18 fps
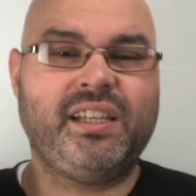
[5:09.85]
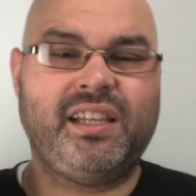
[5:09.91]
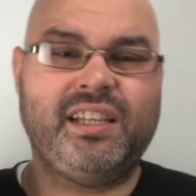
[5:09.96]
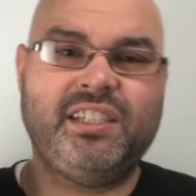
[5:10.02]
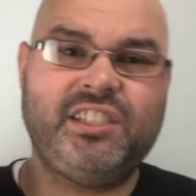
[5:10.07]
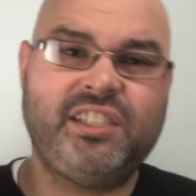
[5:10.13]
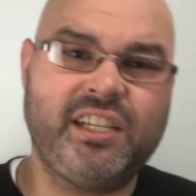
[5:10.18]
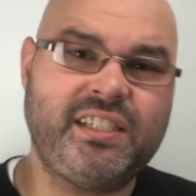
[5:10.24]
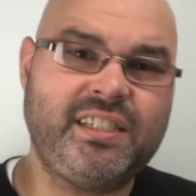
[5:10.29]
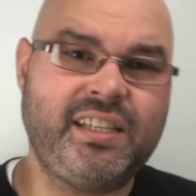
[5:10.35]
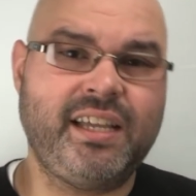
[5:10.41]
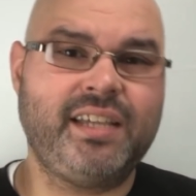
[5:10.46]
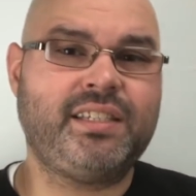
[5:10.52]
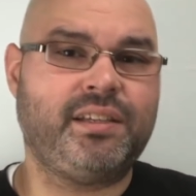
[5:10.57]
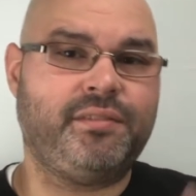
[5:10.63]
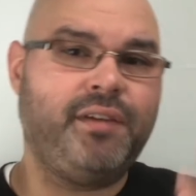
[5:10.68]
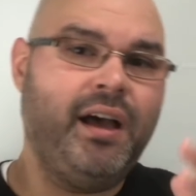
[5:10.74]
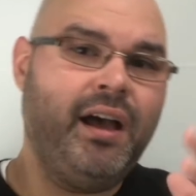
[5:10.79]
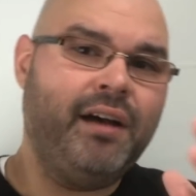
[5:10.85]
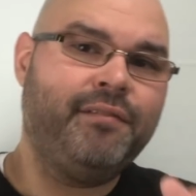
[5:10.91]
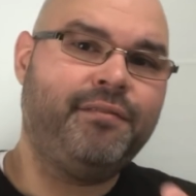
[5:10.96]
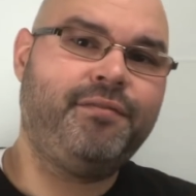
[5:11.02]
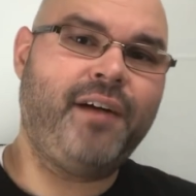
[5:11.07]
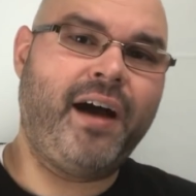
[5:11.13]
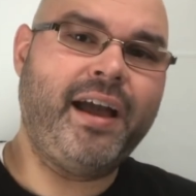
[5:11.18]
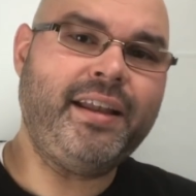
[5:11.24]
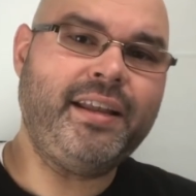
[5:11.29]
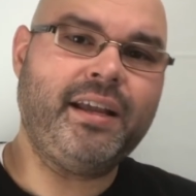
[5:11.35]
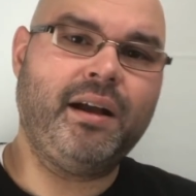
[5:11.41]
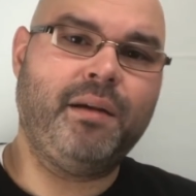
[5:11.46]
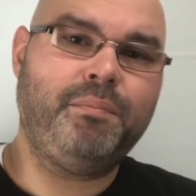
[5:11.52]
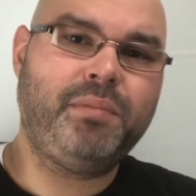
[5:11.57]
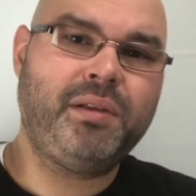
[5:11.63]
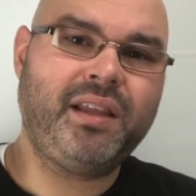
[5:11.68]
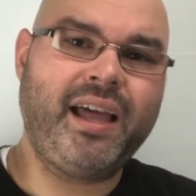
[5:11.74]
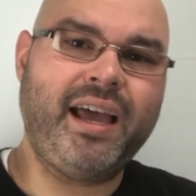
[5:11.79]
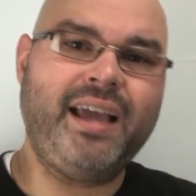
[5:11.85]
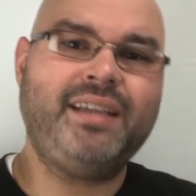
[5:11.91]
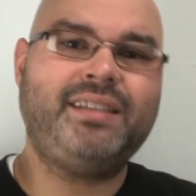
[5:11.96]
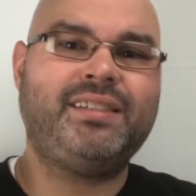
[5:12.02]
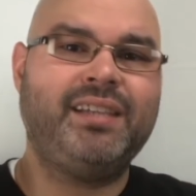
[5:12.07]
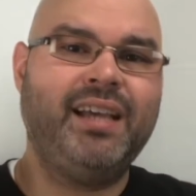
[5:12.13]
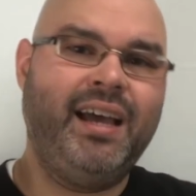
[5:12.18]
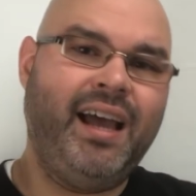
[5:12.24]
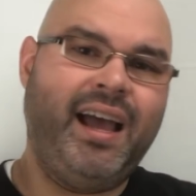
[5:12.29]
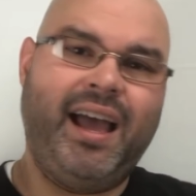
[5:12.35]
logistics of finding a place.